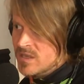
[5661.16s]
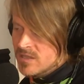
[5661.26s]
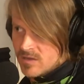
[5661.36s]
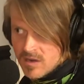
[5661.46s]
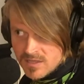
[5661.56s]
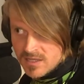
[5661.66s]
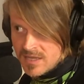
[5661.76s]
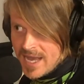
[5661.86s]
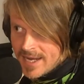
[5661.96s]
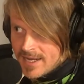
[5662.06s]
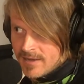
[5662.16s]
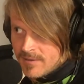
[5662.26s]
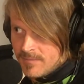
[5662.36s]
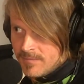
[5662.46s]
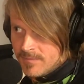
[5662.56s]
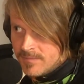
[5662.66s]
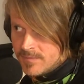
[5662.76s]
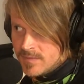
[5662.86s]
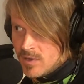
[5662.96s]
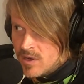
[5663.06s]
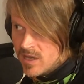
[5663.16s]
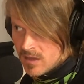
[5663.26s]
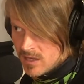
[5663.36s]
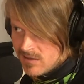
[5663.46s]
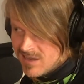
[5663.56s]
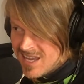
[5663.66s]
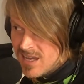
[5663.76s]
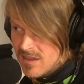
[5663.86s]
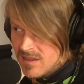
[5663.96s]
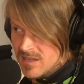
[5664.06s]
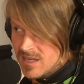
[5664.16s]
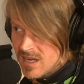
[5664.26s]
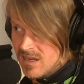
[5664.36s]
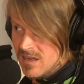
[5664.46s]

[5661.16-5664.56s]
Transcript: When Scott did that Nokia Theatre gig, I think they did.